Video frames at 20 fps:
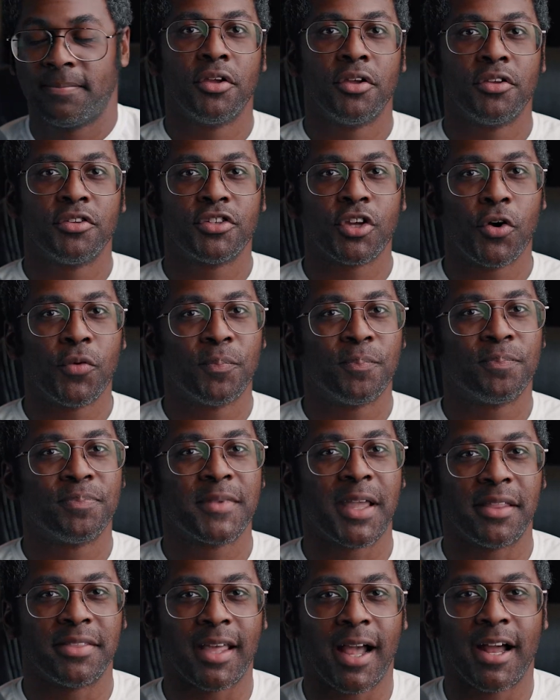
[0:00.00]
So
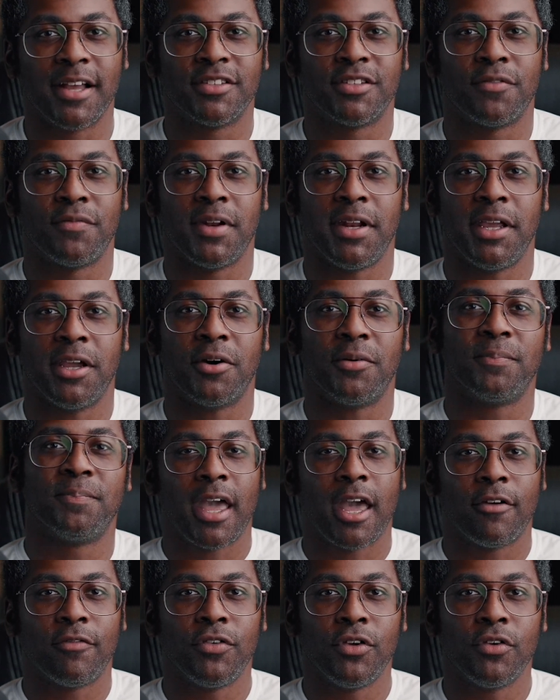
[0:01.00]
that is the video.
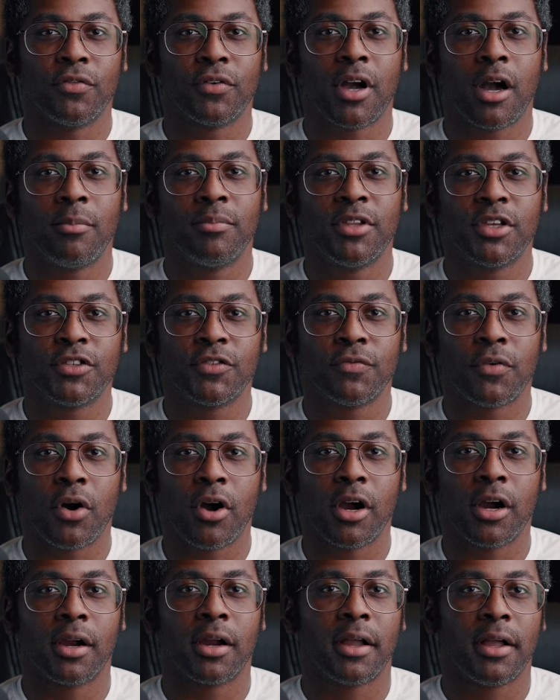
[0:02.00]
If you've come this
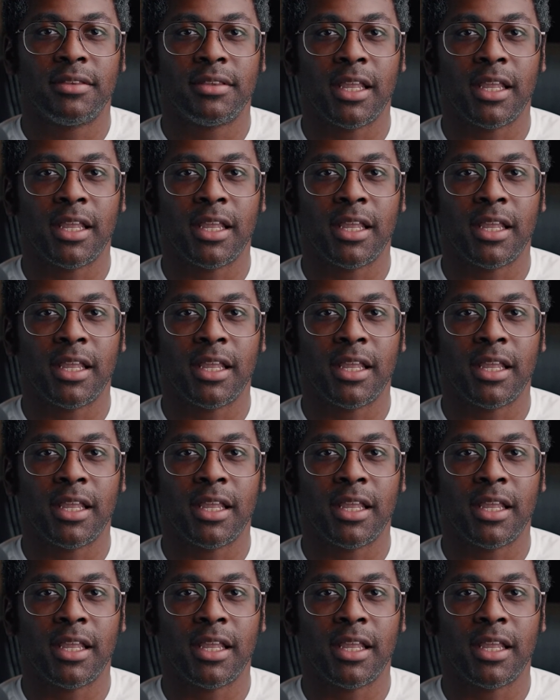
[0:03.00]
far,